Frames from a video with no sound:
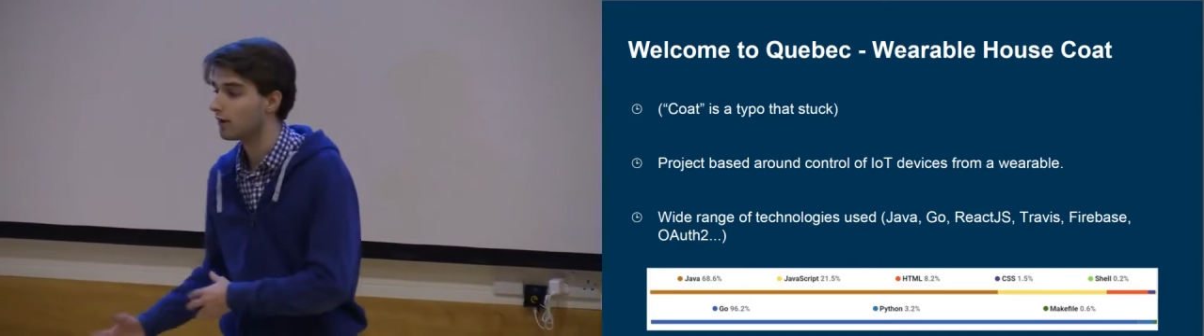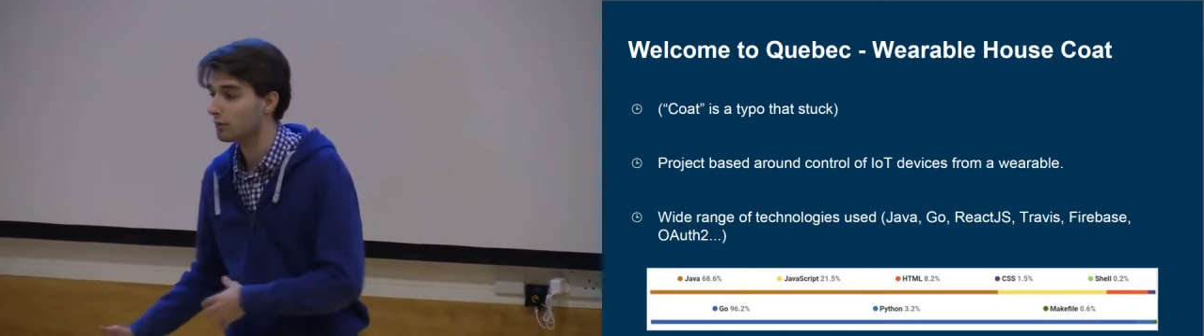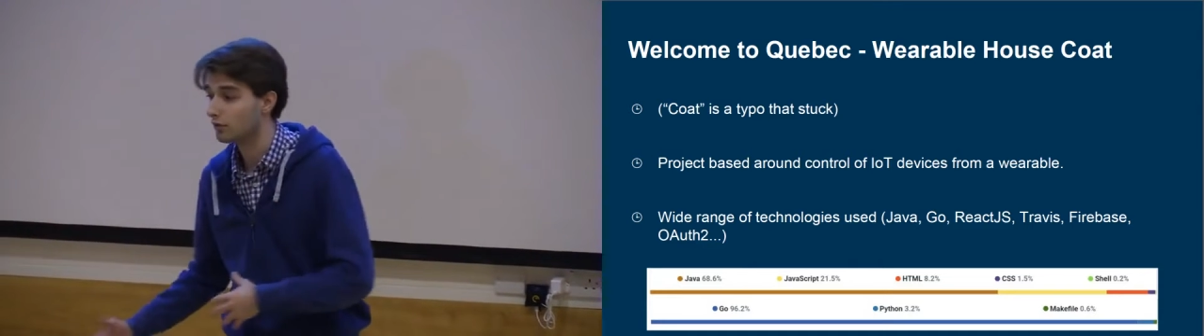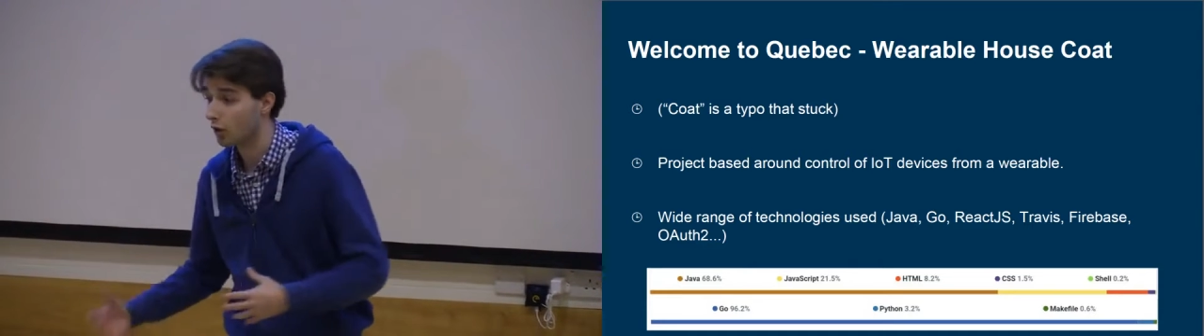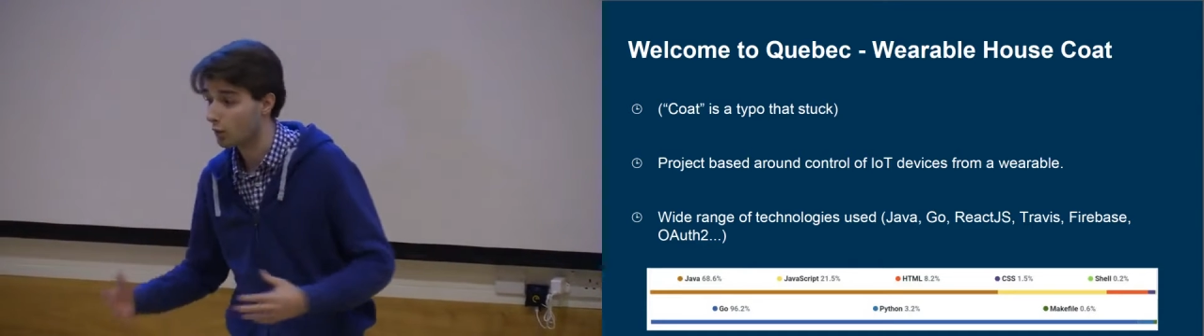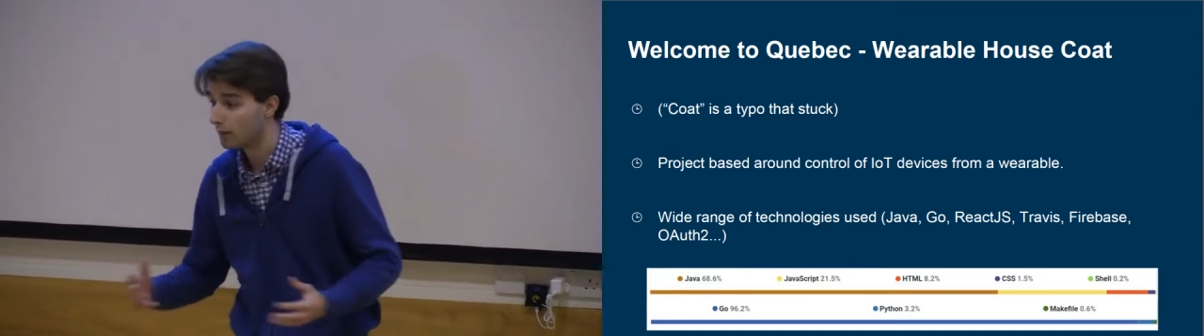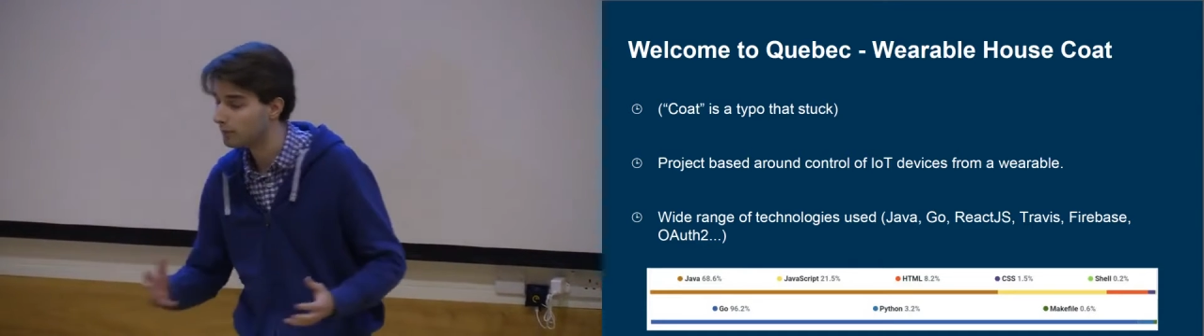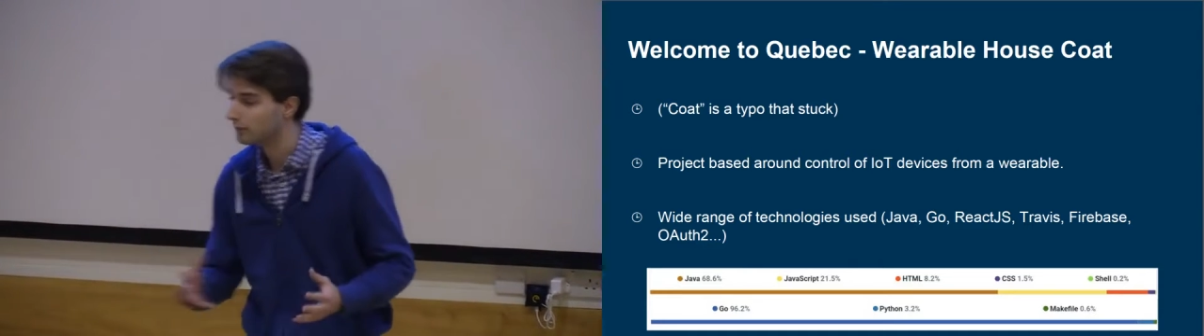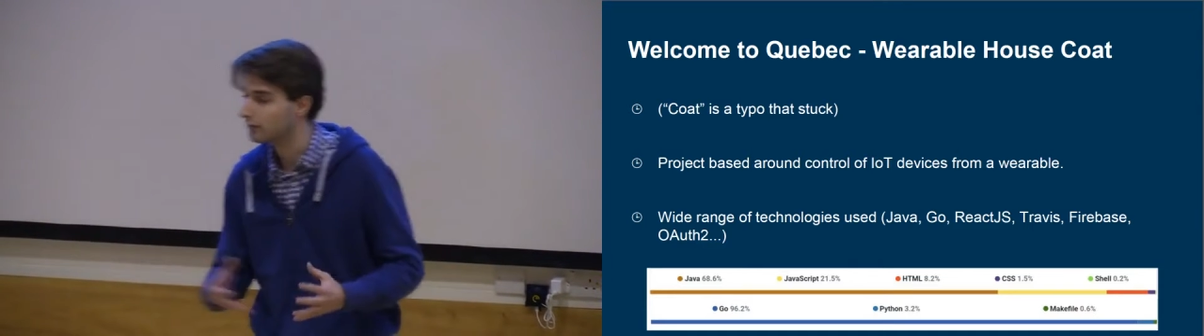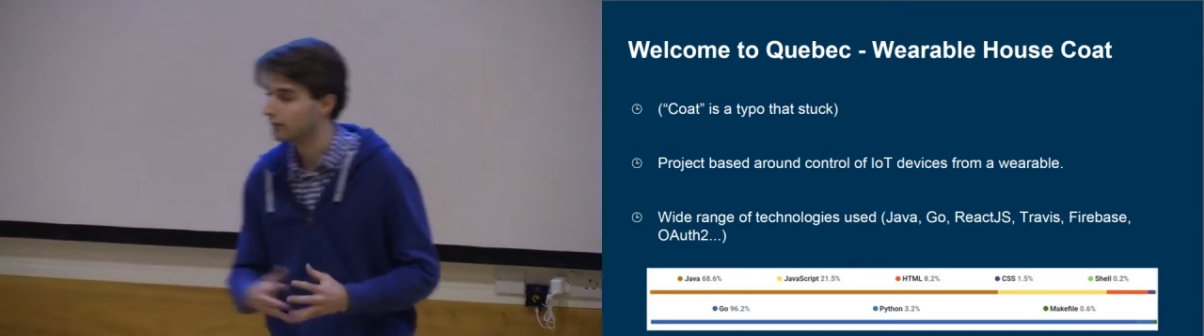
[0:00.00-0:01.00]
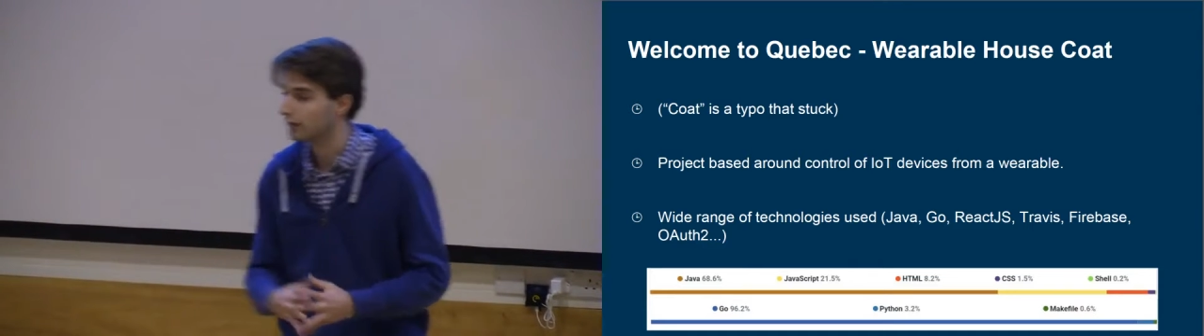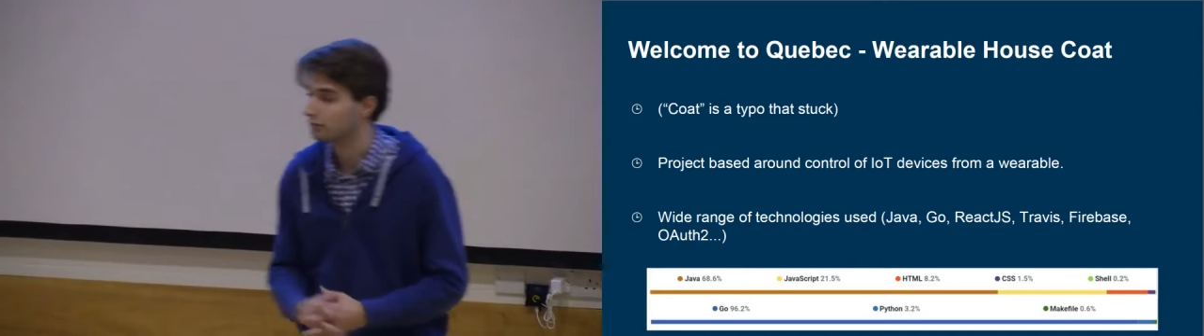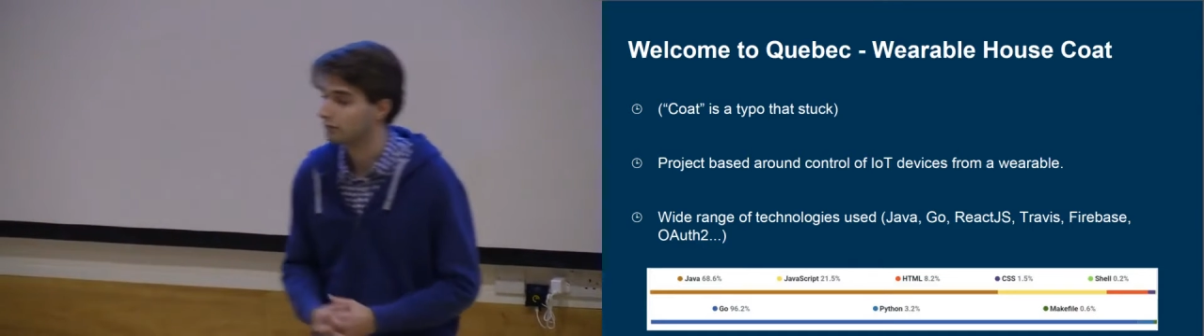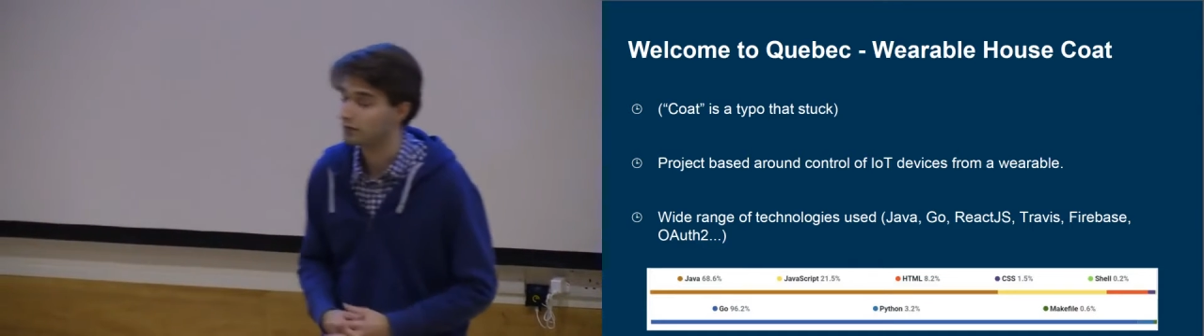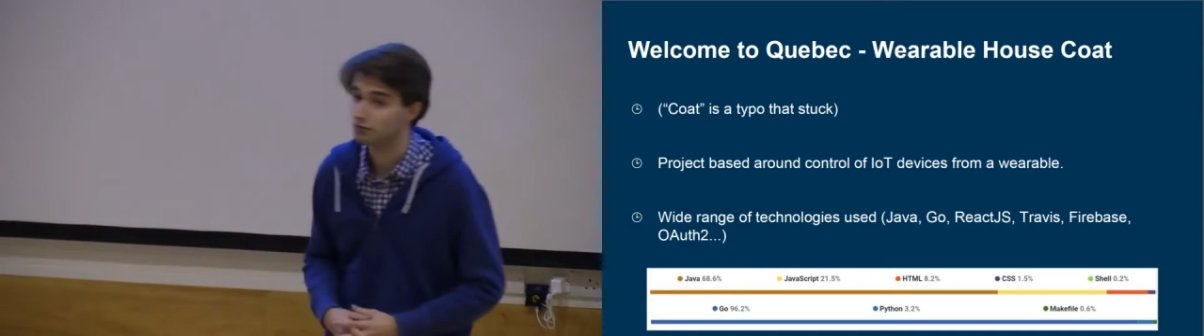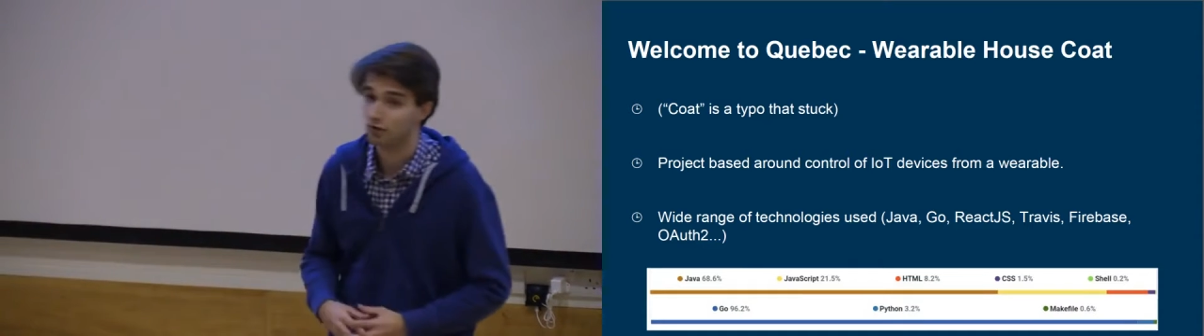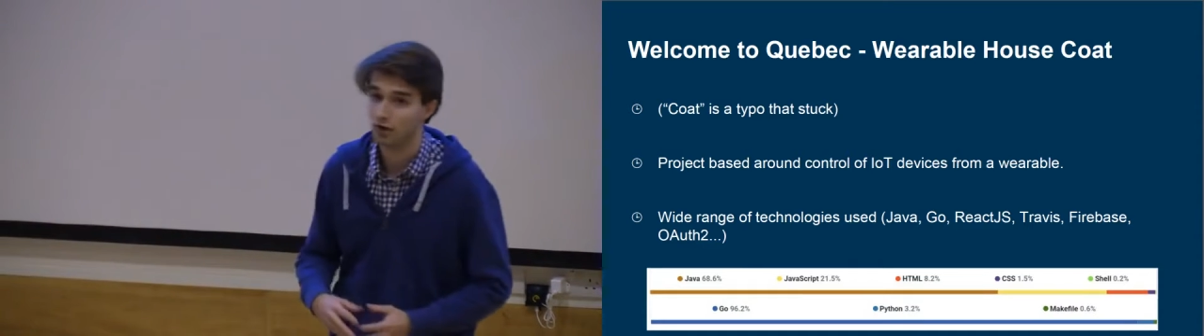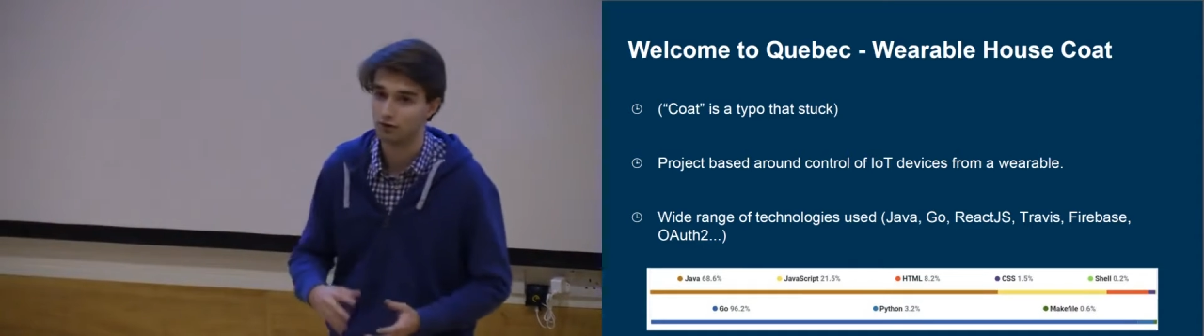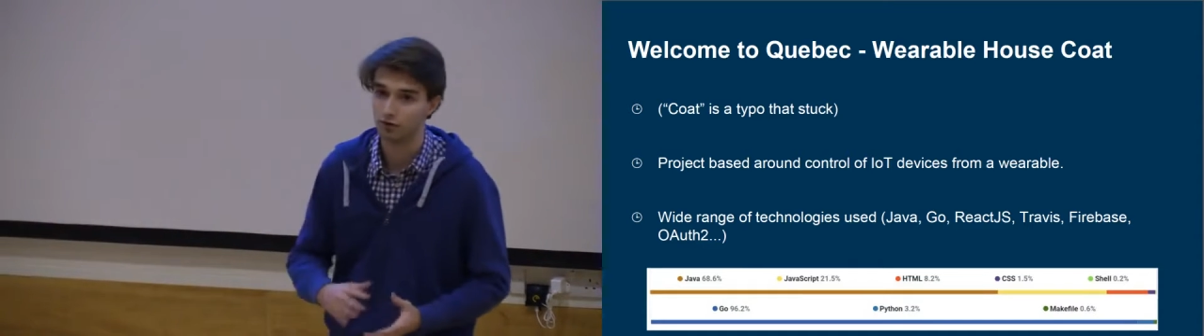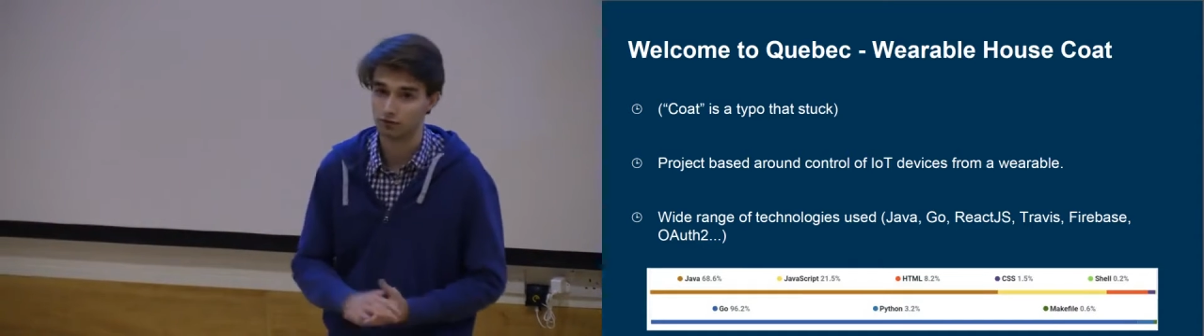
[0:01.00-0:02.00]
and we've got a web interface written in, uh,
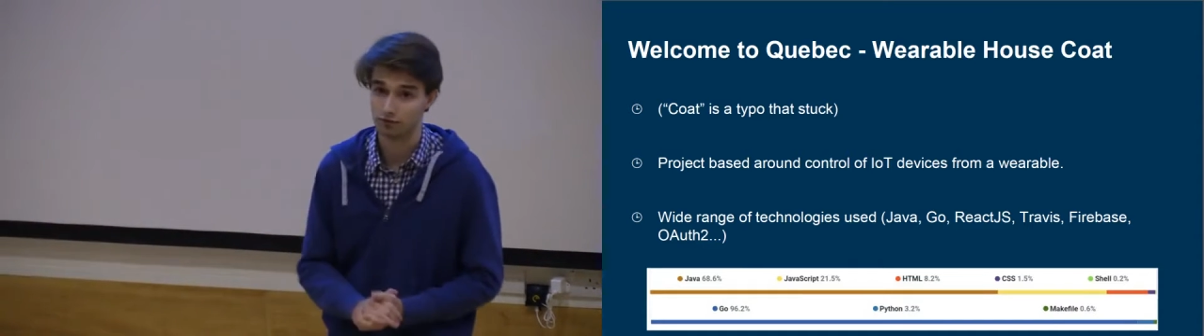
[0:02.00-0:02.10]
using